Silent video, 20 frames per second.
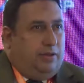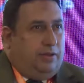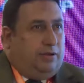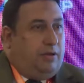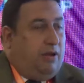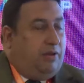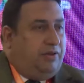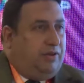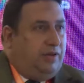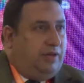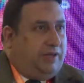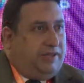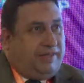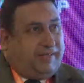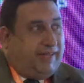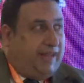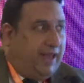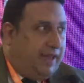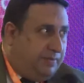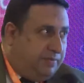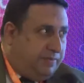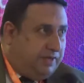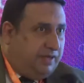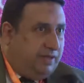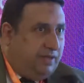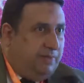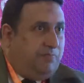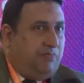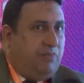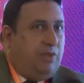cardiac
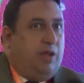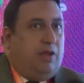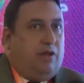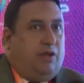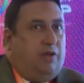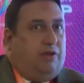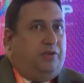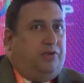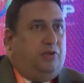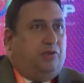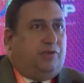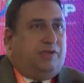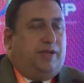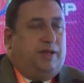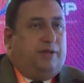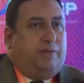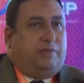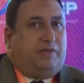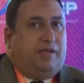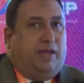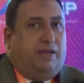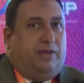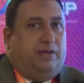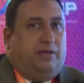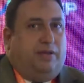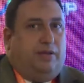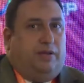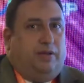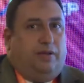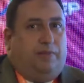snaps, cardio snaps,
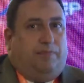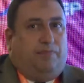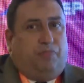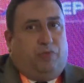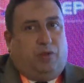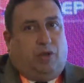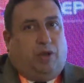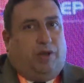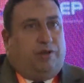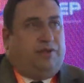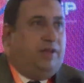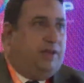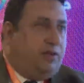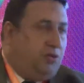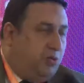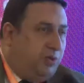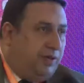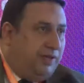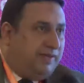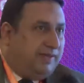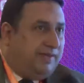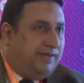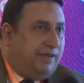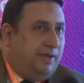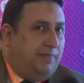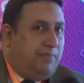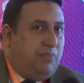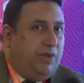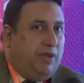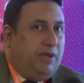and cardiac quiz.
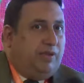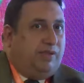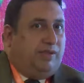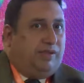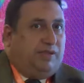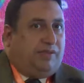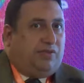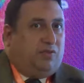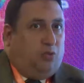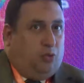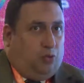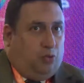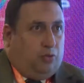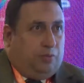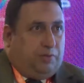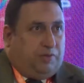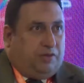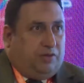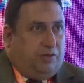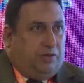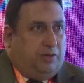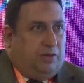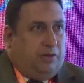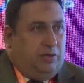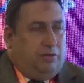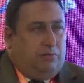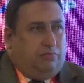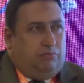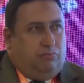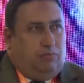These groups,
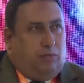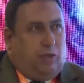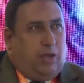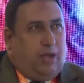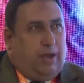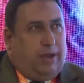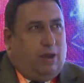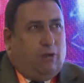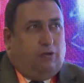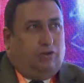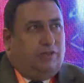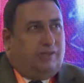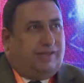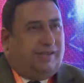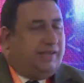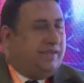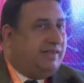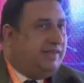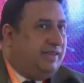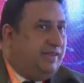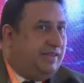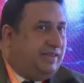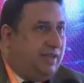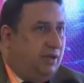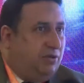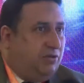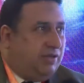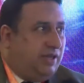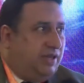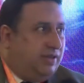around
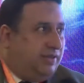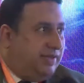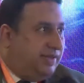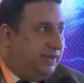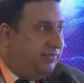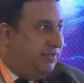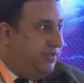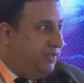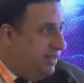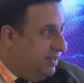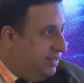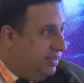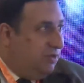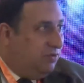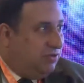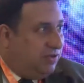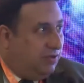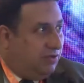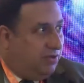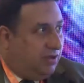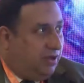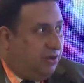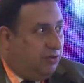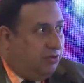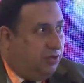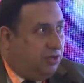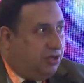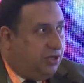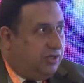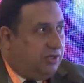60,000, 70,000
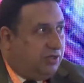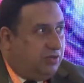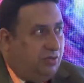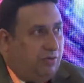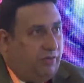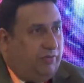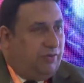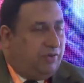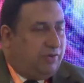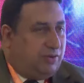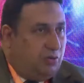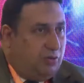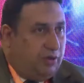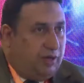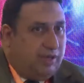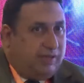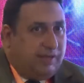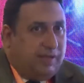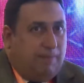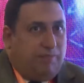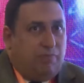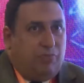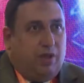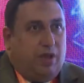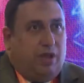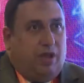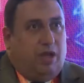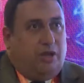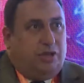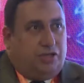cardiologists all over the world,
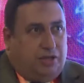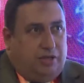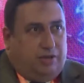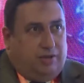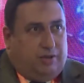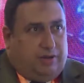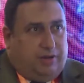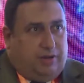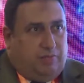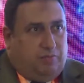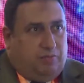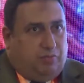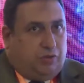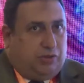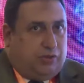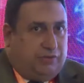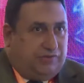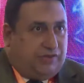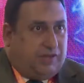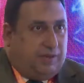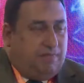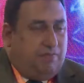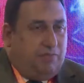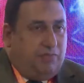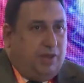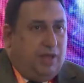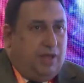I share in both of them.